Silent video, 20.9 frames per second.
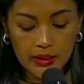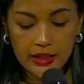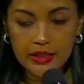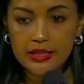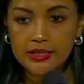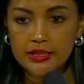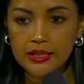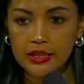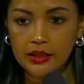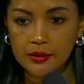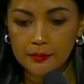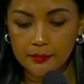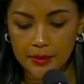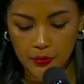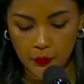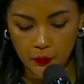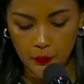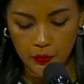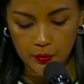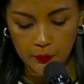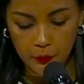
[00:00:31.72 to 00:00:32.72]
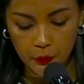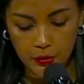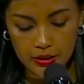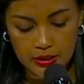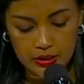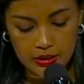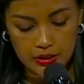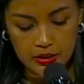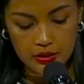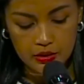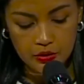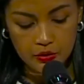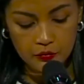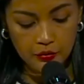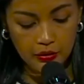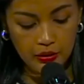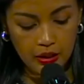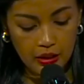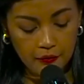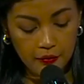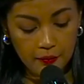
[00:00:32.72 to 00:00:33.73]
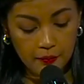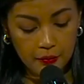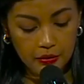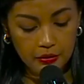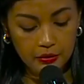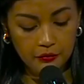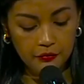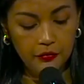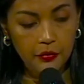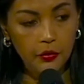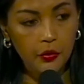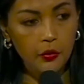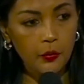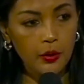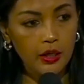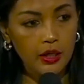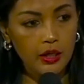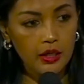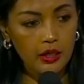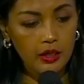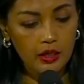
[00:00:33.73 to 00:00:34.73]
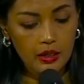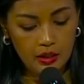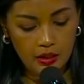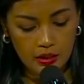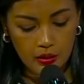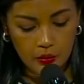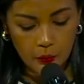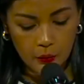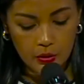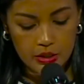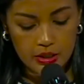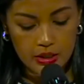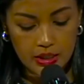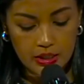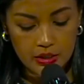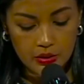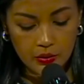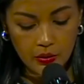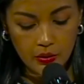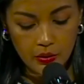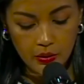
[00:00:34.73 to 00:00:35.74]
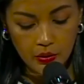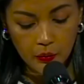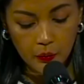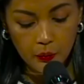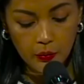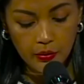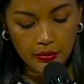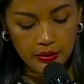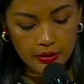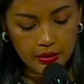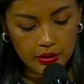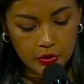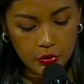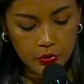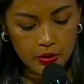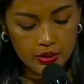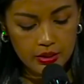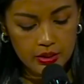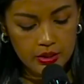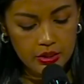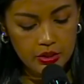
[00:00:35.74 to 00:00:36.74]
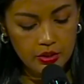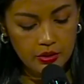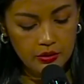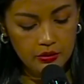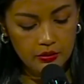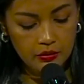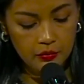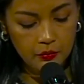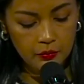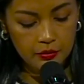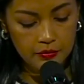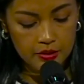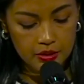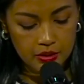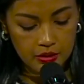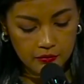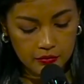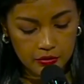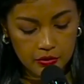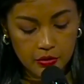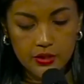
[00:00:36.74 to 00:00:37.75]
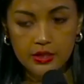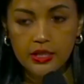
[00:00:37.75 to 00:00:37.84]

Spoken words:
to extend my warm greetings to the government of Norway, which has a long working tradition with civil